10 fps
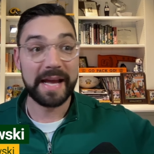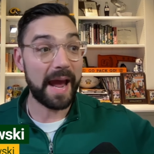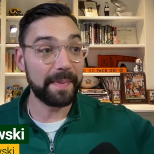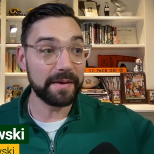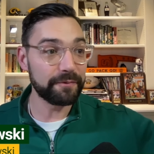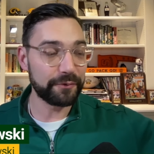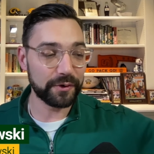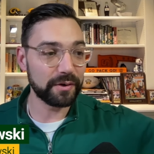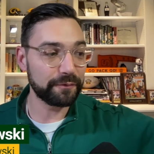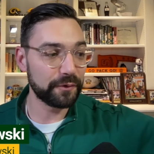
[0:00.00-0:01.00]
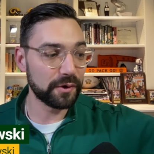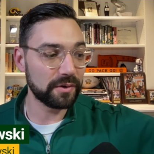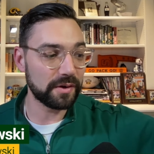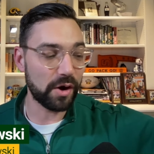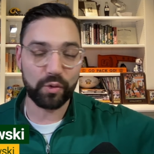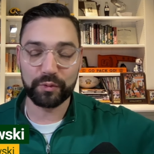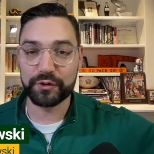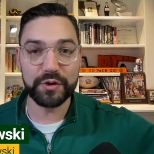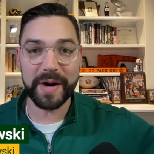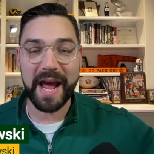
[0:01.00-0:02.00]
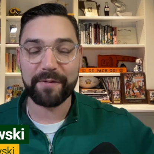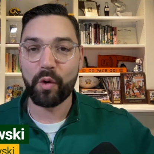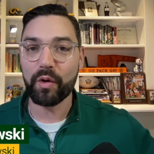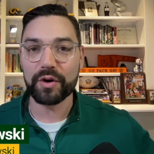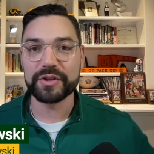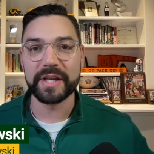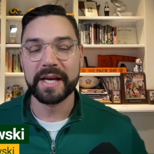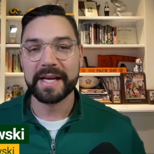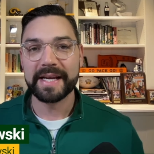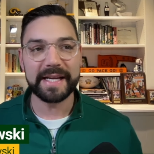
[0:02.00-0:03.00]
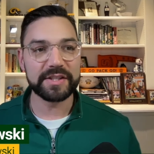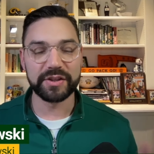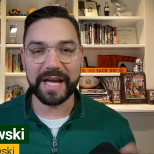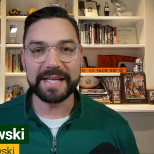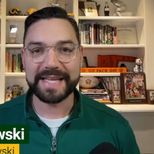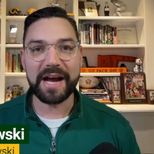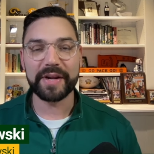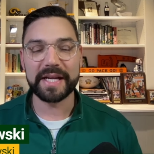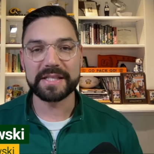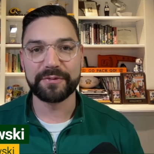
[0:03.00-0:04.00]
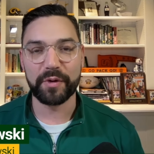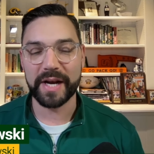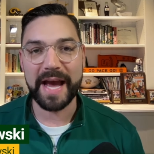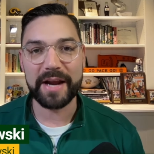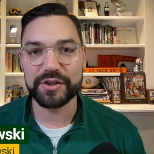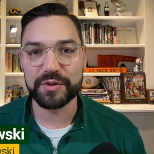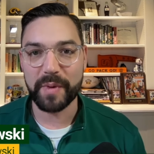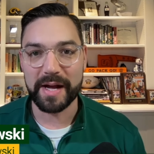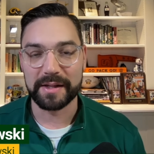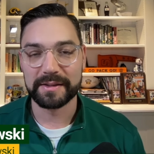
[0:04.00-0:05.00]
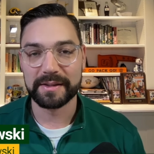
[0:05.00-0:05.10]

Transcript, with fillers: And then for, for a, two and a half quarters is lights out against the 49ers as well.